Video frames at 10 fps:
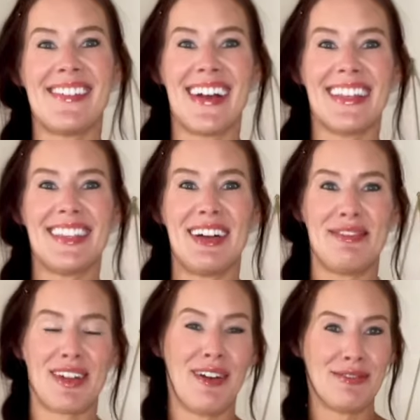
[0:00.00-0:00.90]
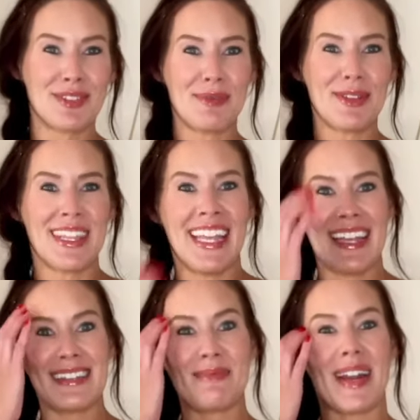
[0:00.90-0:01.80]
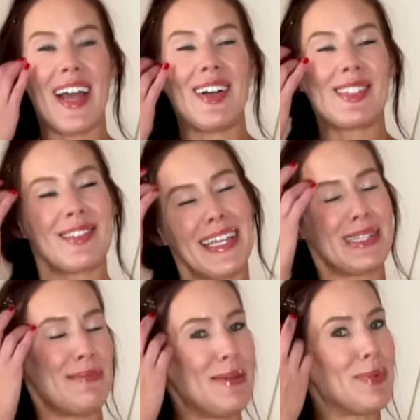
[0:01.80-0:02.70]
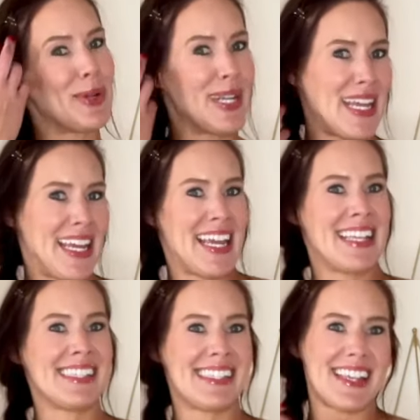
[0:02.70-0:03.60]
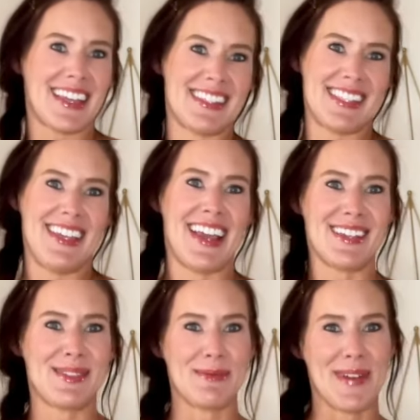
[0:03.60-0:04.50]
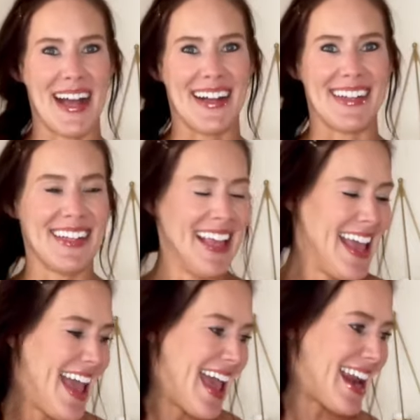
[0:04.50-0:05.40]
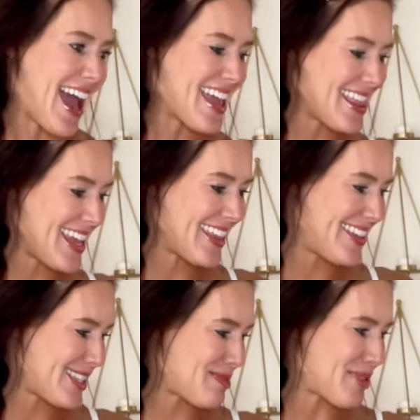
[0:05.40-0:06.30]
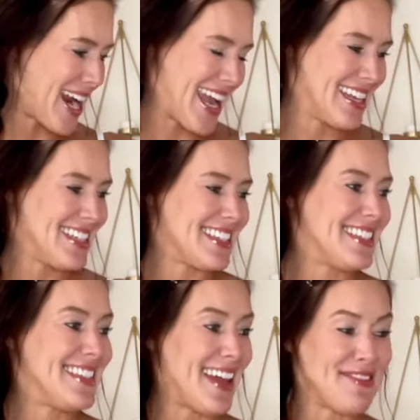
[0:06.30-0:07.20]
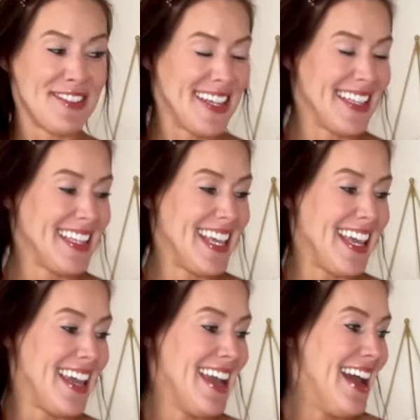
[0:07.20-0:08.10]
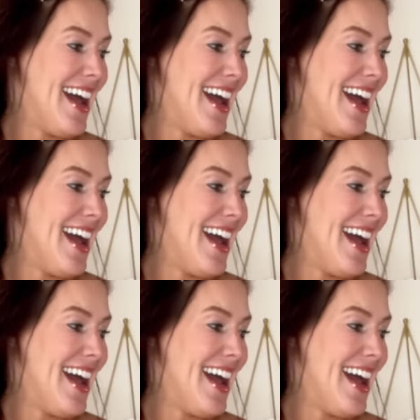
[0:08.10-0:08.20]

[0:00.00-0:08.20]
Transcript: I love comfortable things, but I also like to be pretty and sexy as well. And I think this brand definitely